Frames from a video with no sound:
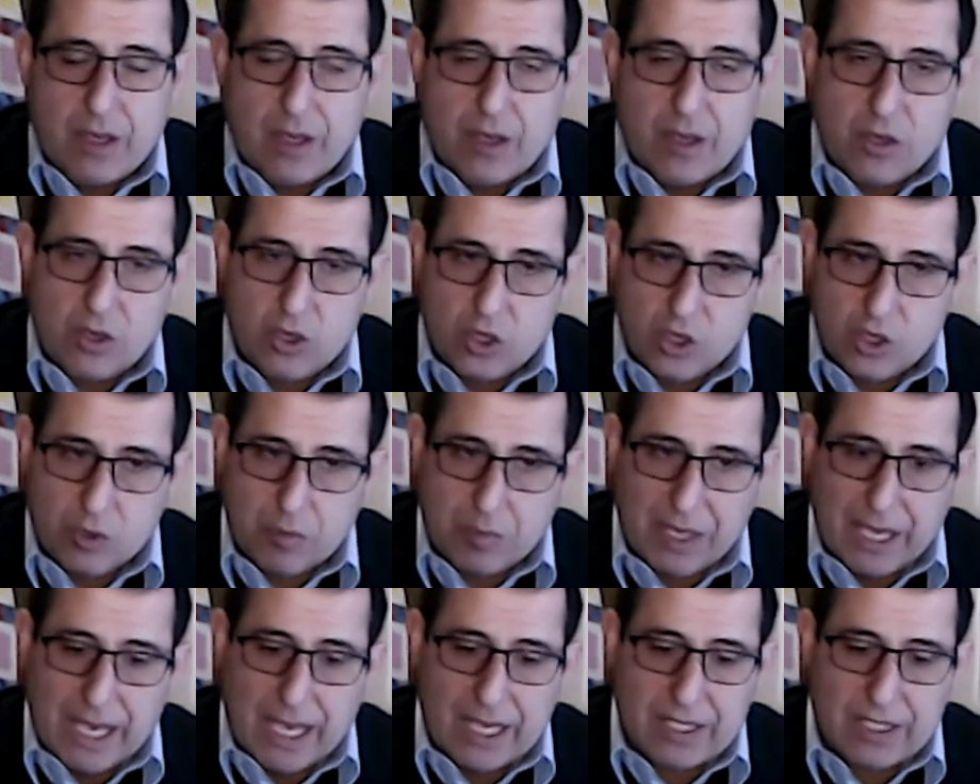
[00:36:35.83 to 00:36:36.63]
you should
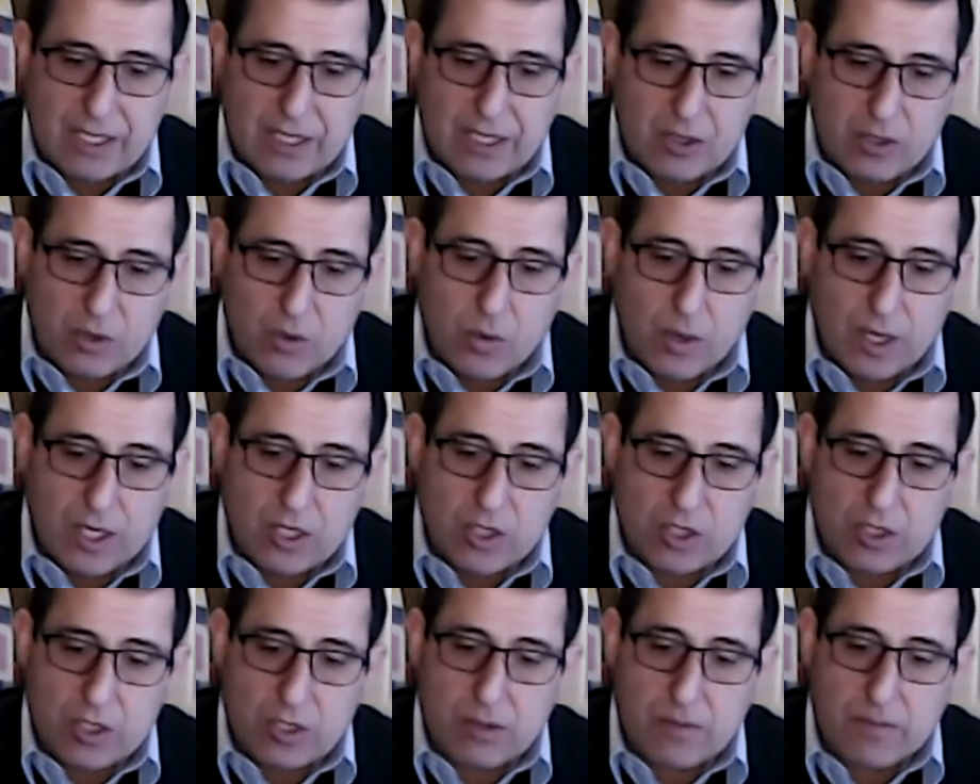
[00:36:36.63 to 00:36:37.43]
be asking the
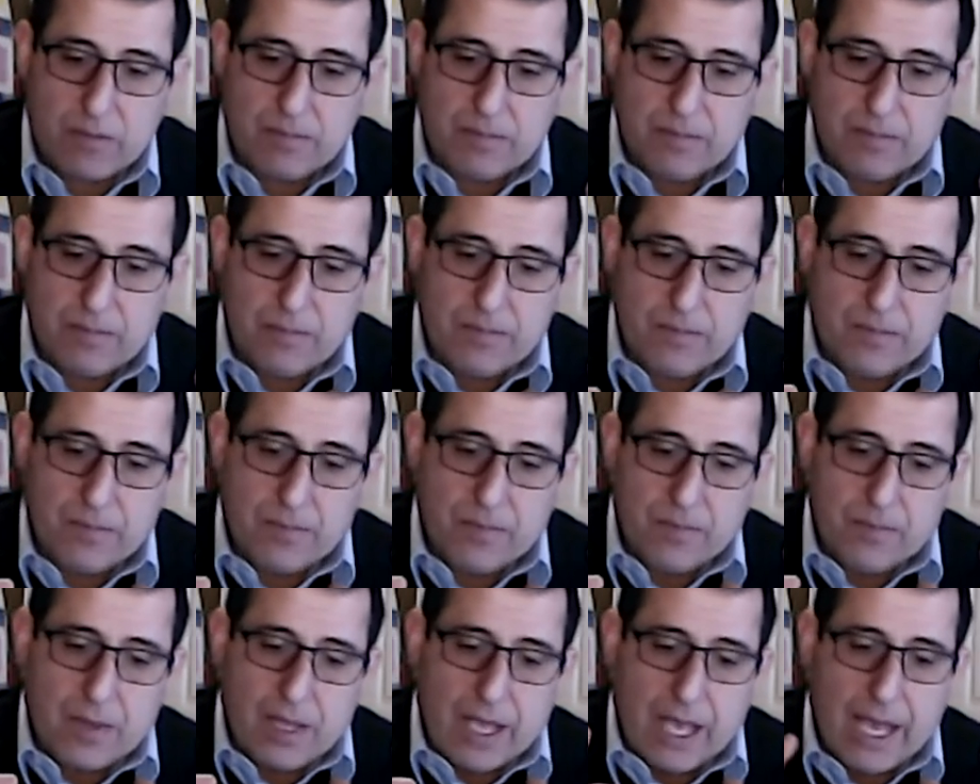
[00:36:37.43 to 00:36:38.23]
question,
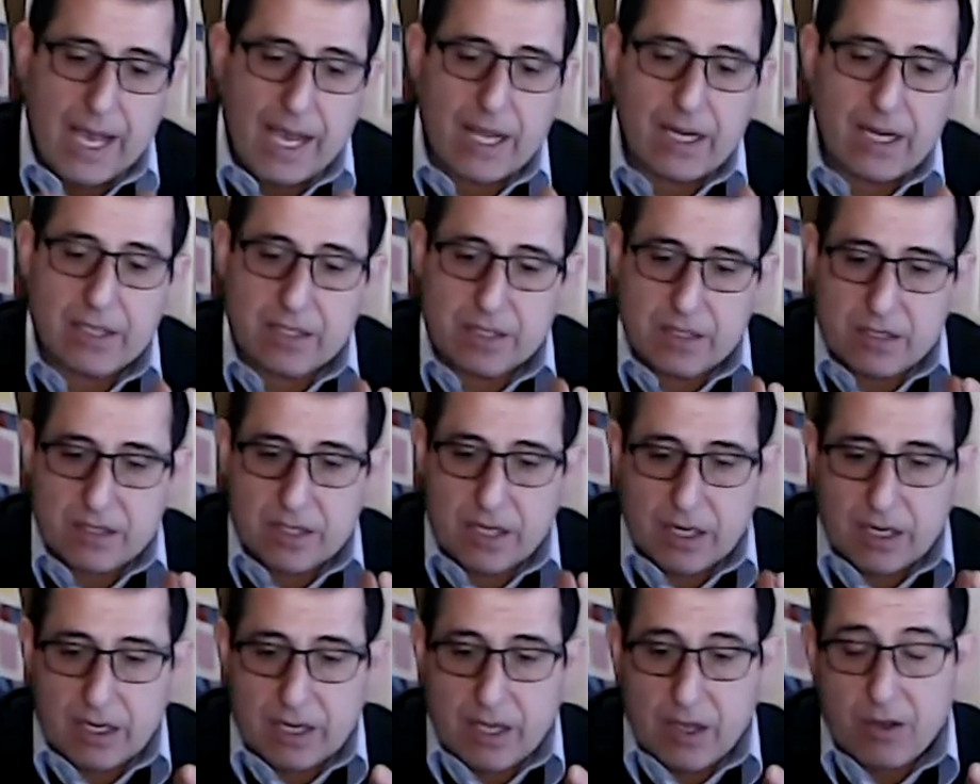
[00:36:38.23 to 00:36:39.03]
how does this
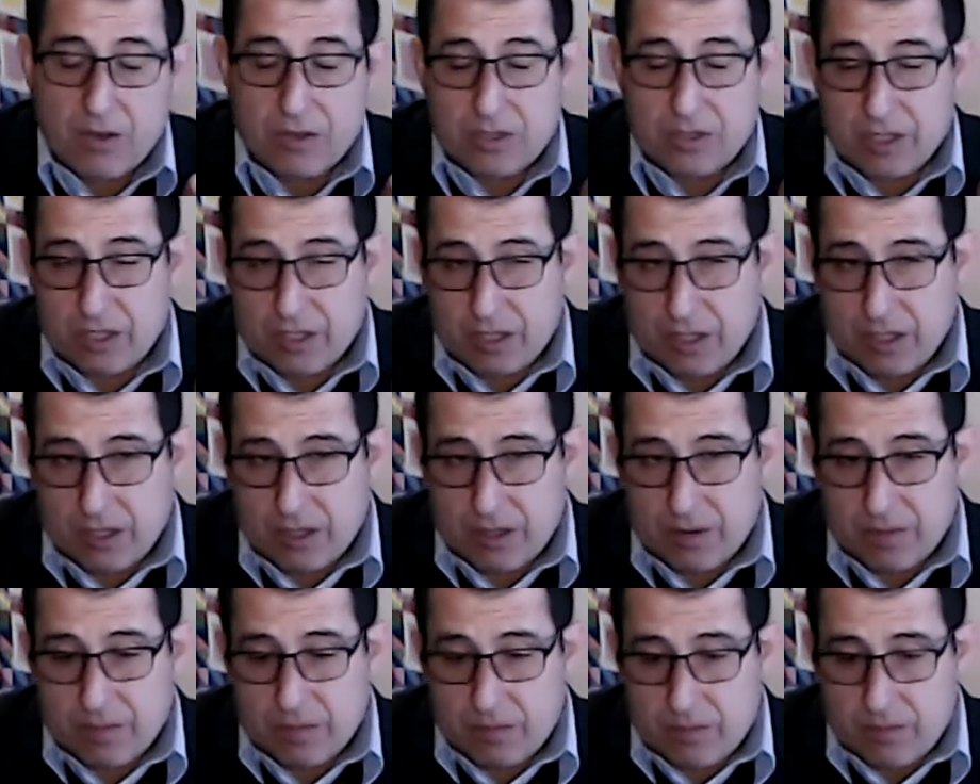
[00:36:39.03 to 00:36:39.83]
technology
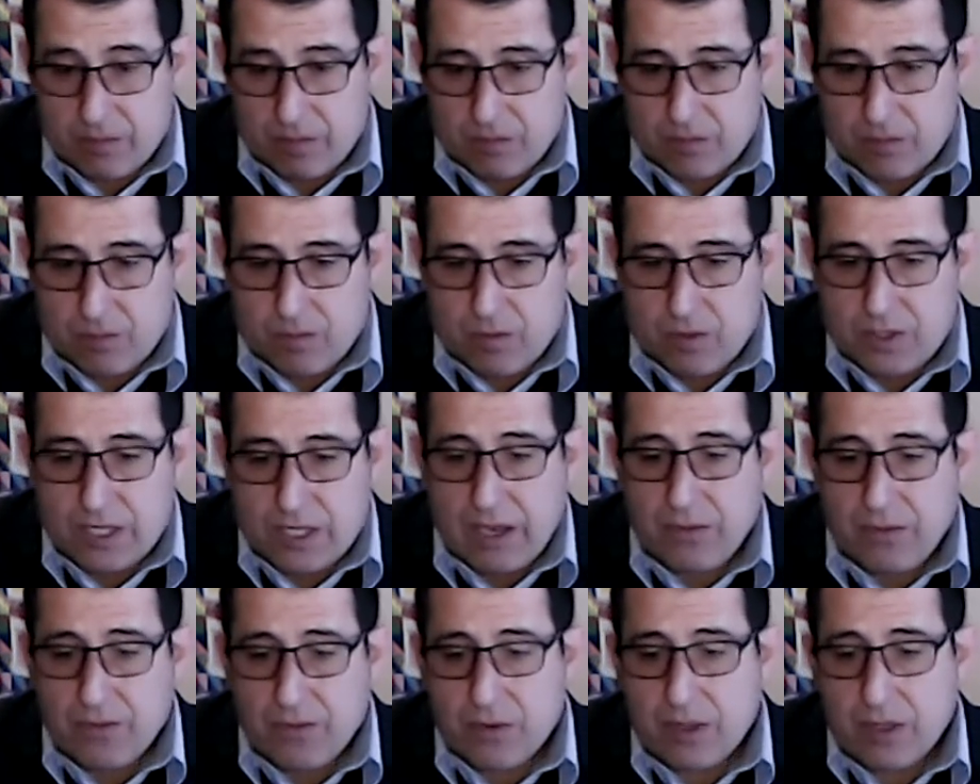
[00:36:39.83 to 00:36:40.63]

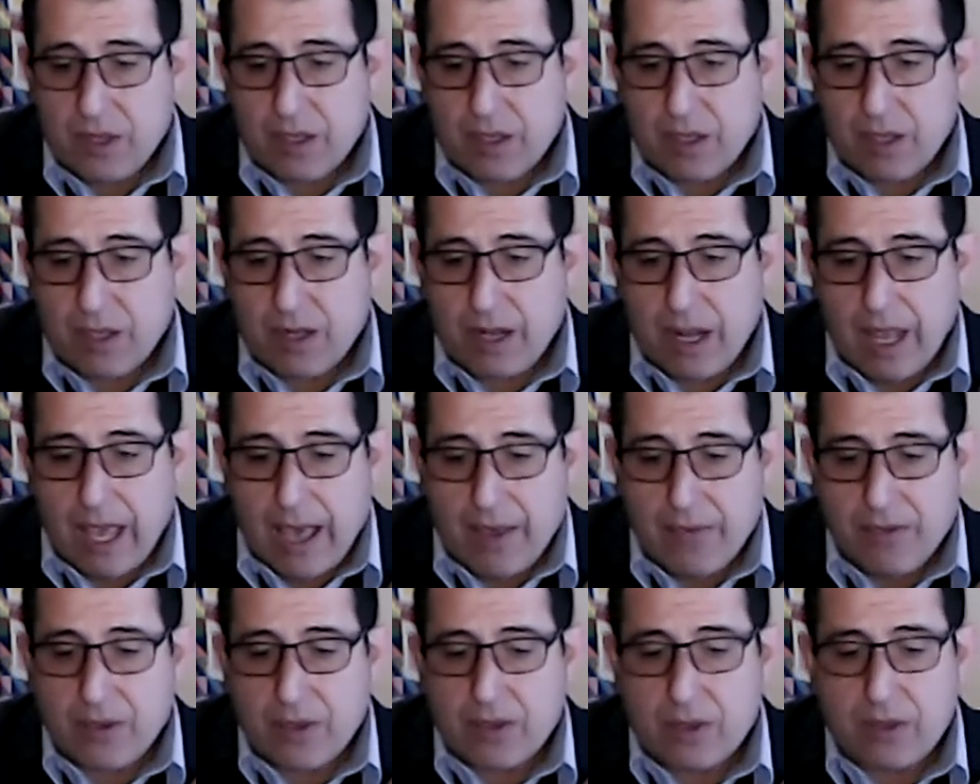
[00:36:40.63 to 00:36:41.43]
safely and
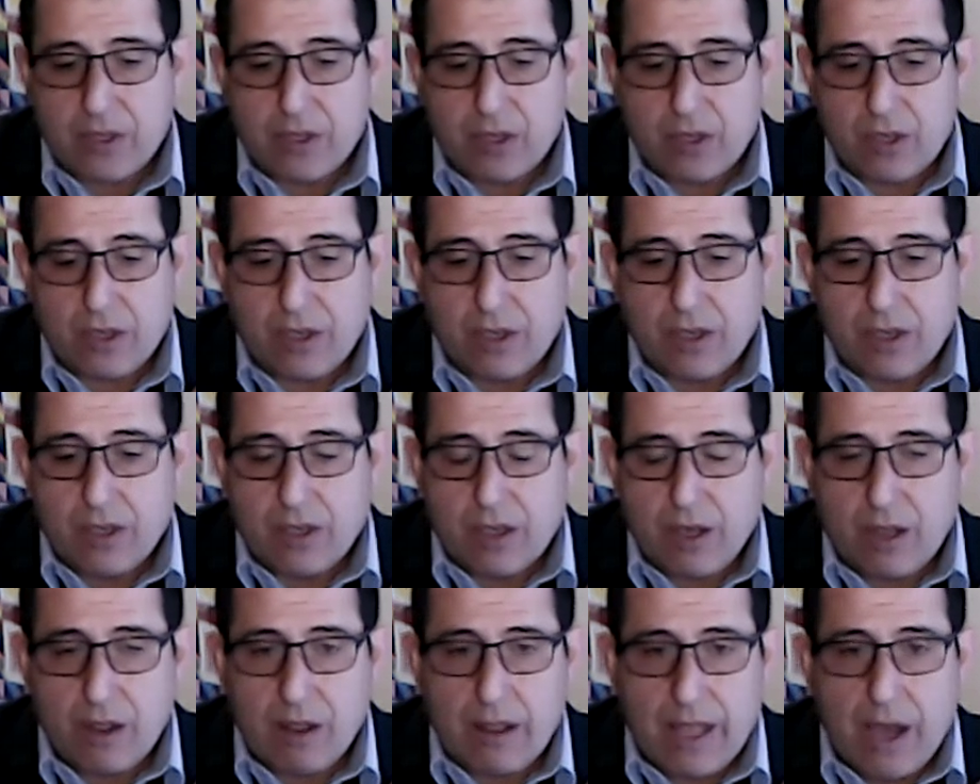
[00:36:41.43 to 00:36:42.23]
ethically
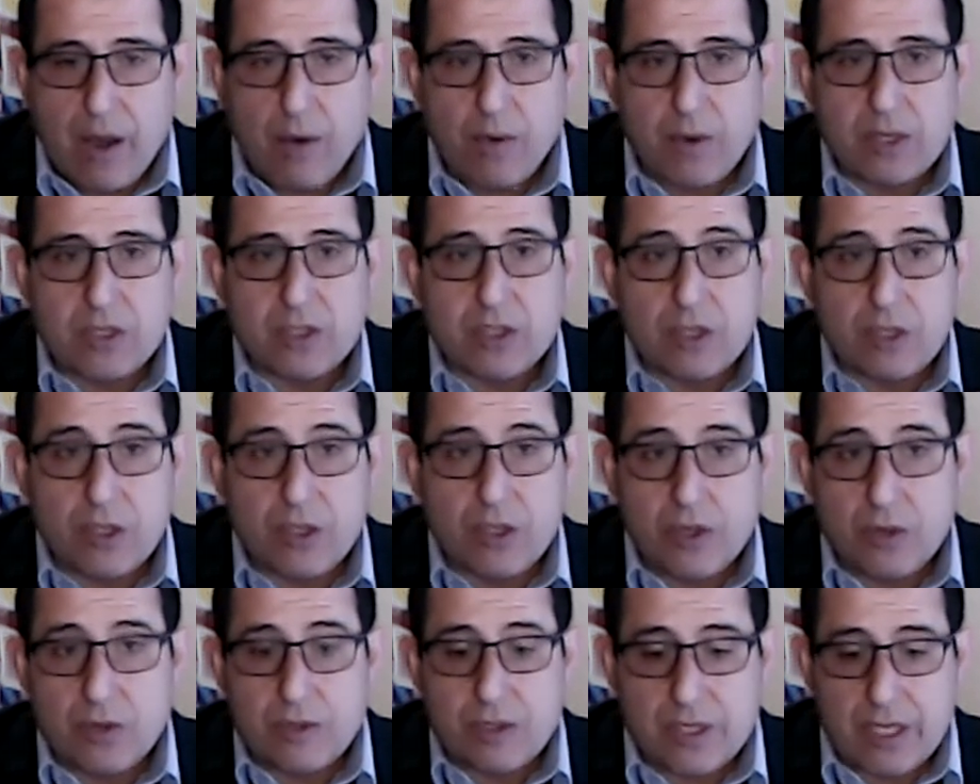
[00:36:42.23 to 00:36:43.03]
allow us to
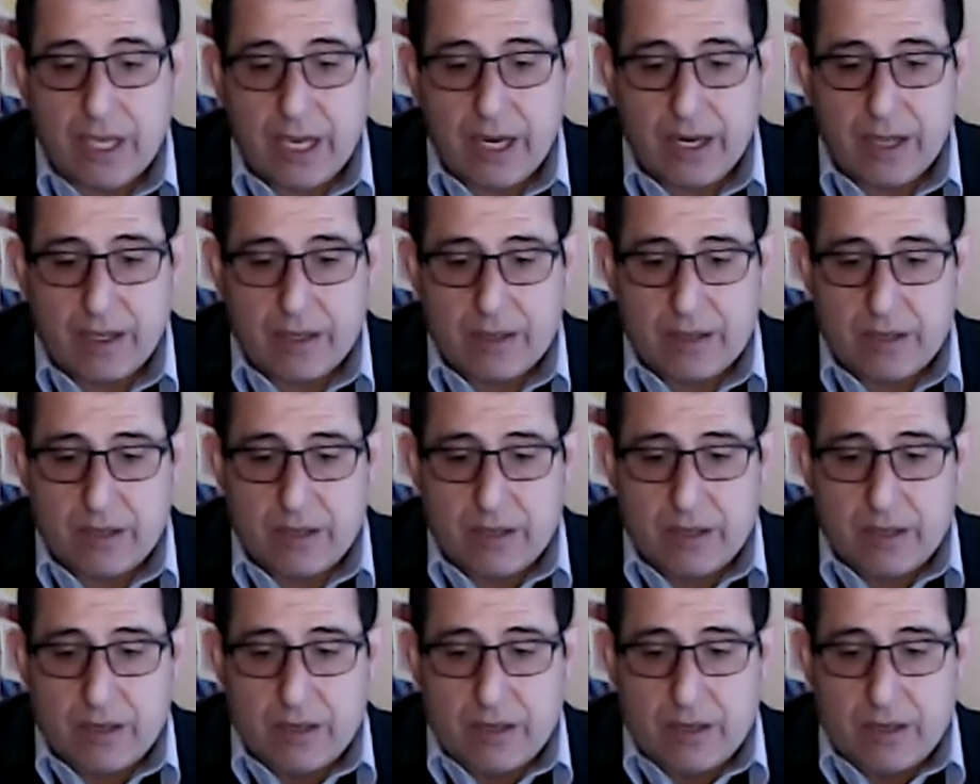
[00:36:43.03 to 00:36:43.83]
use data
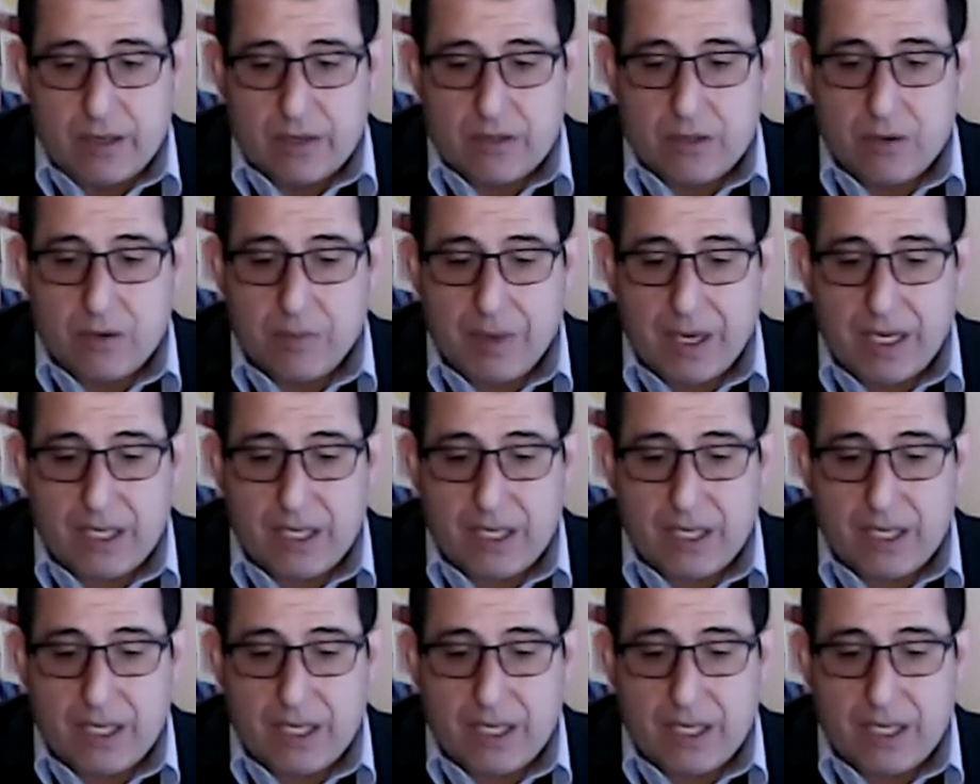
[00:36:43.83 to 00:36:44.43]
to make